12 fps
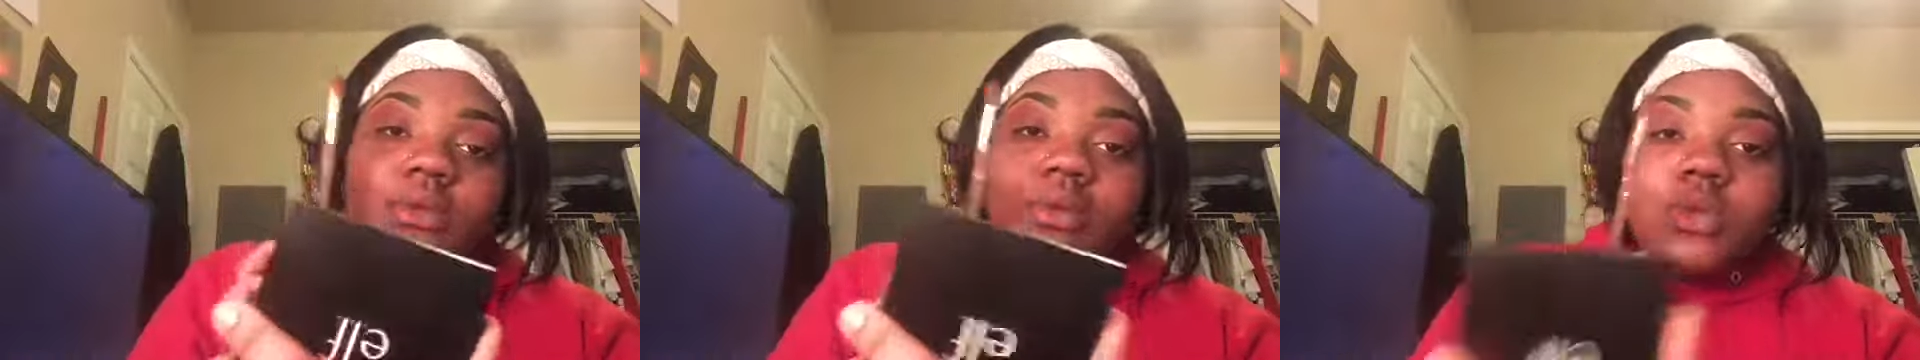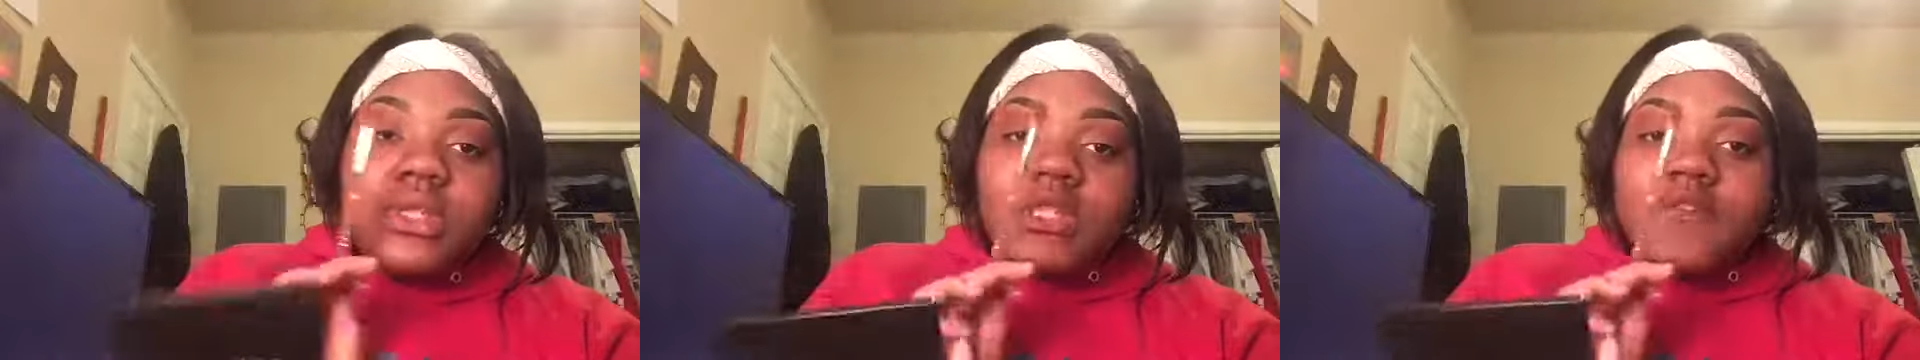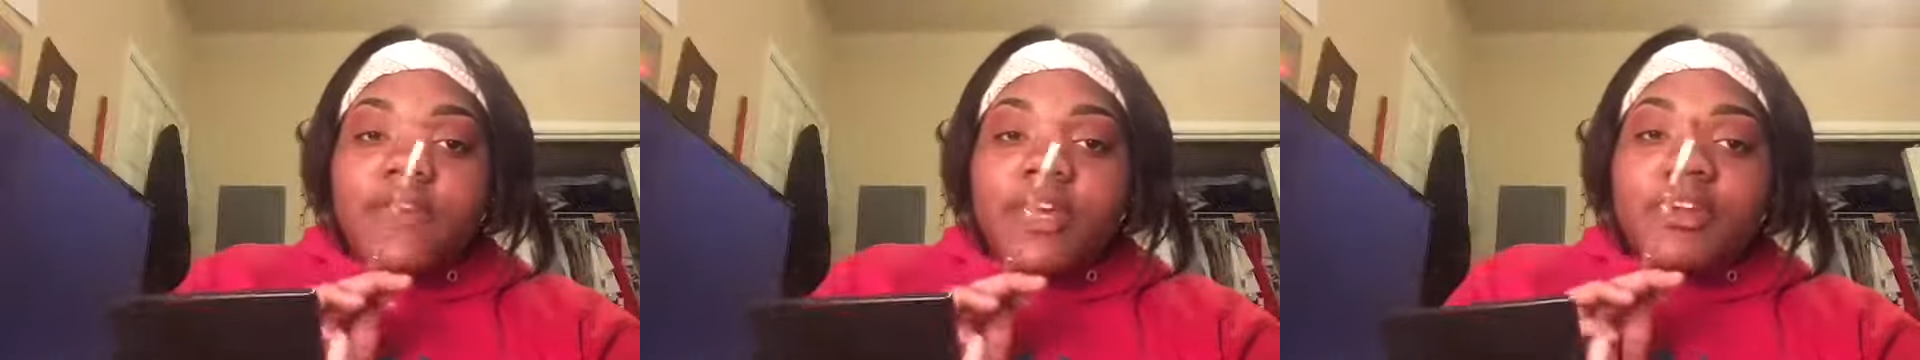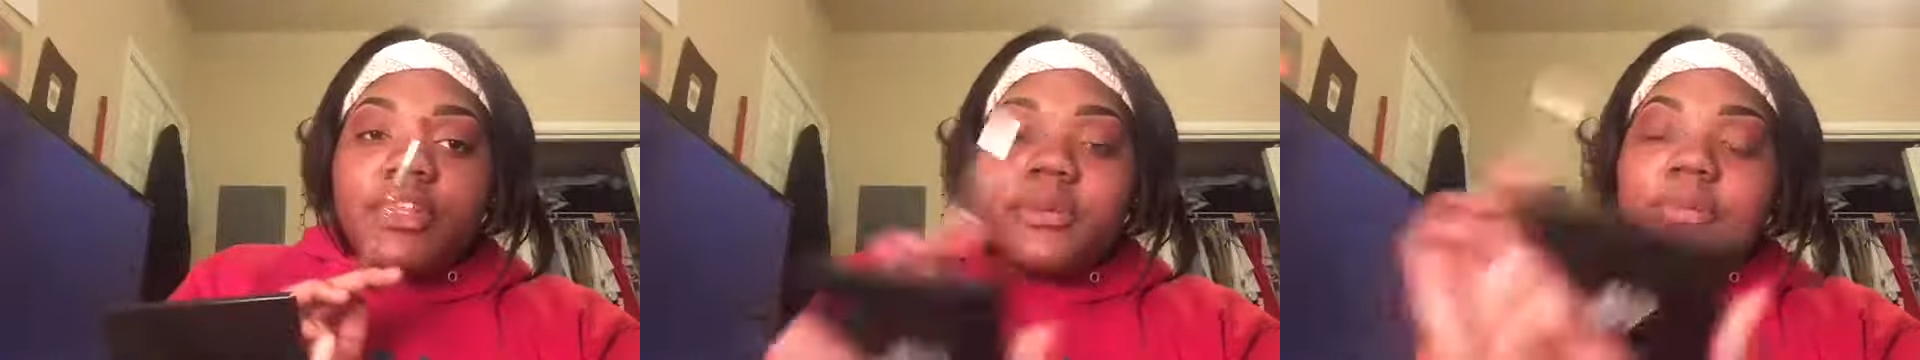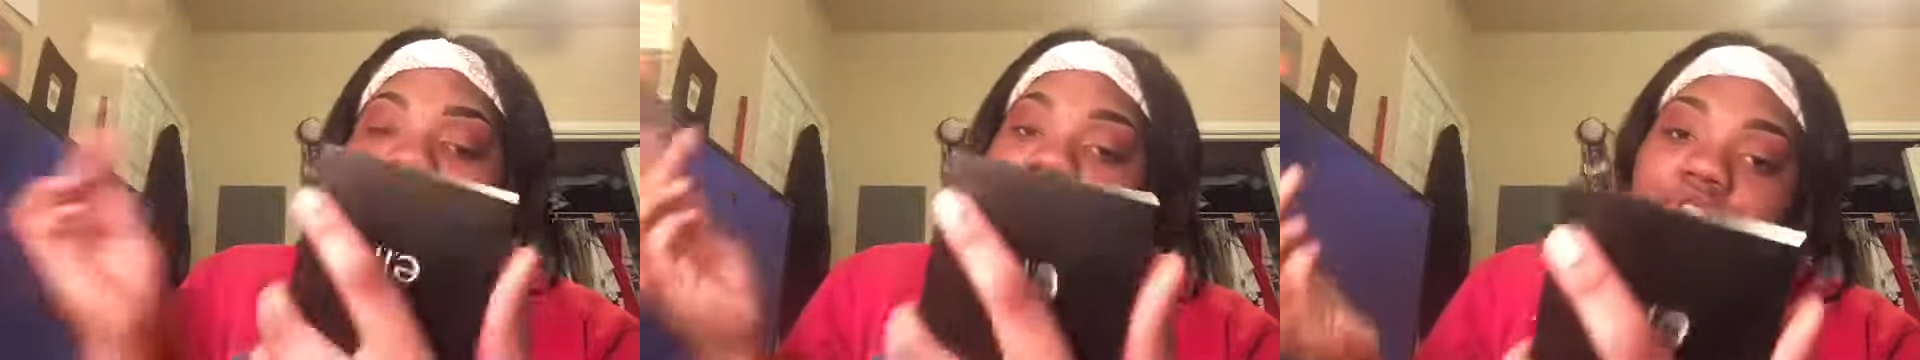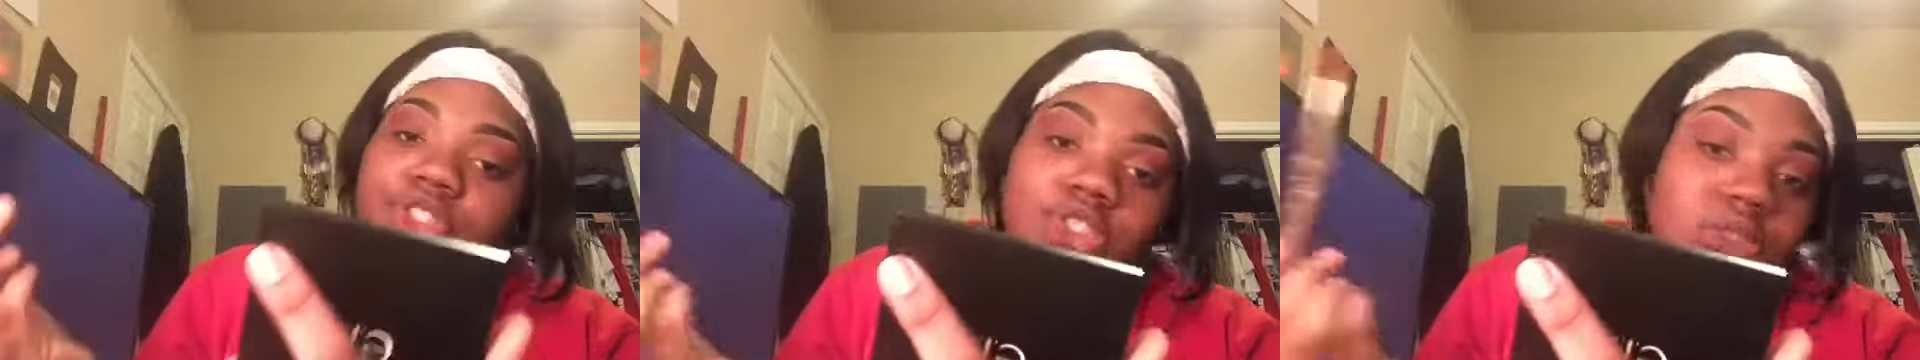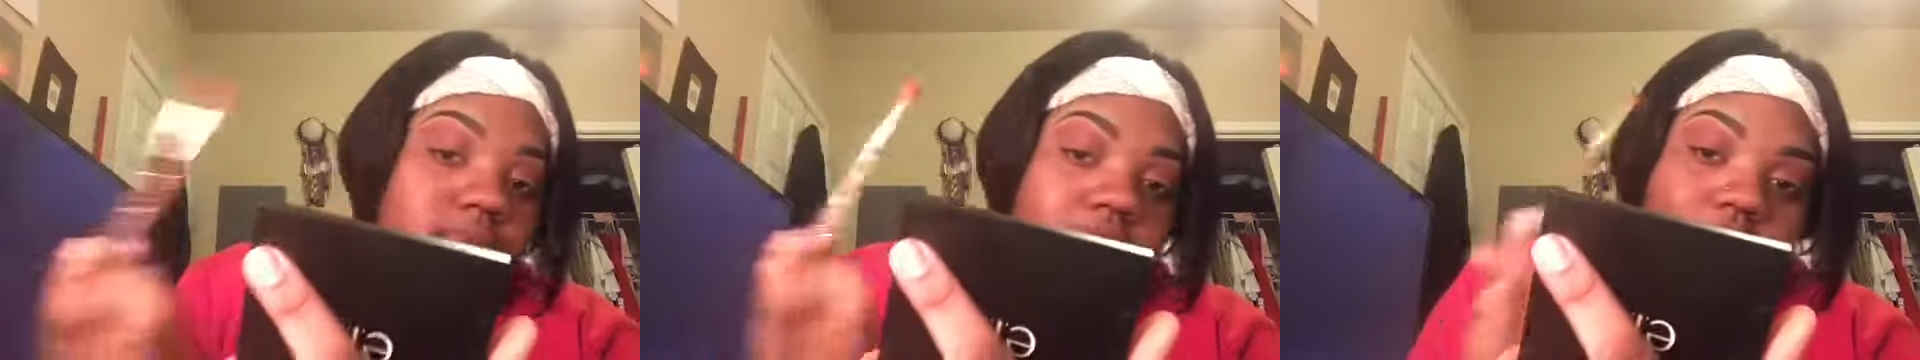with this Fired Up orange.